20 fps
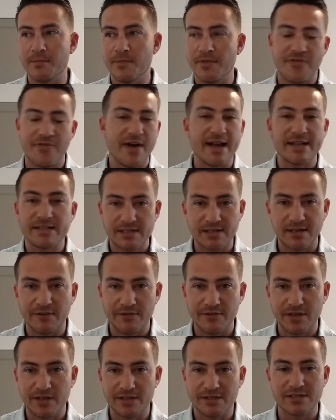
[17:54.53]
That
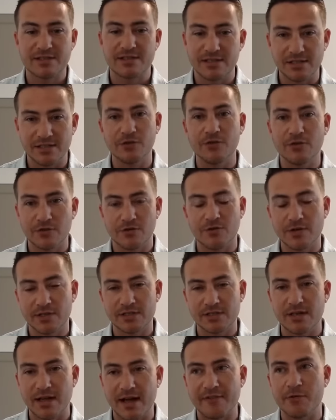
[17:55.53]
stuff is still
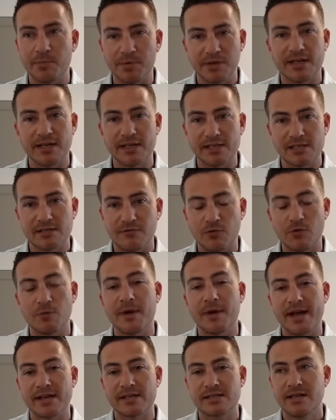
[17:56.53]
going to have a place for
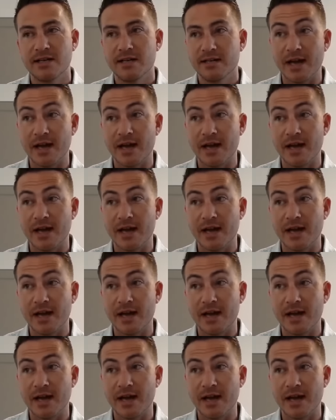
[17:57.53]
banks.